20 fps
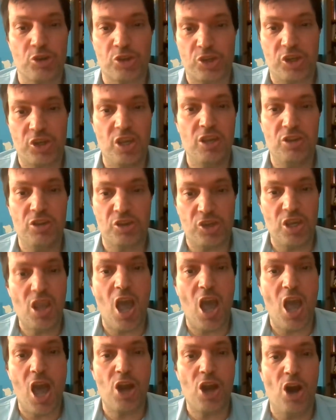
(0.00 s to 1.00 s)
She
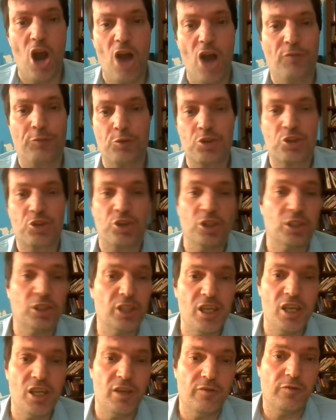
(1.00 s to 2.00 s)
had offers to
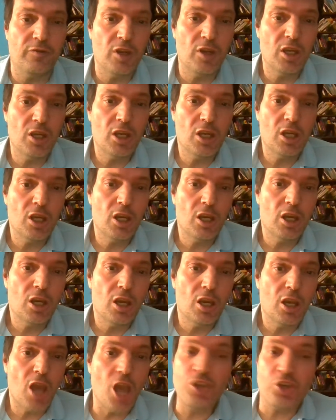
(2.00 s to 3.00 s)
leave,
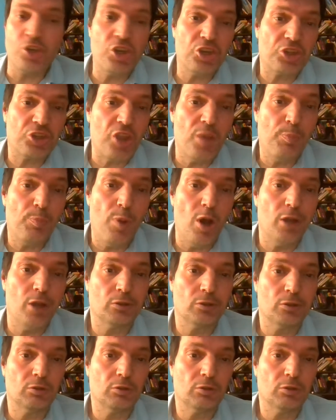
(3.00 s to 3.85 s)
and she stayed put.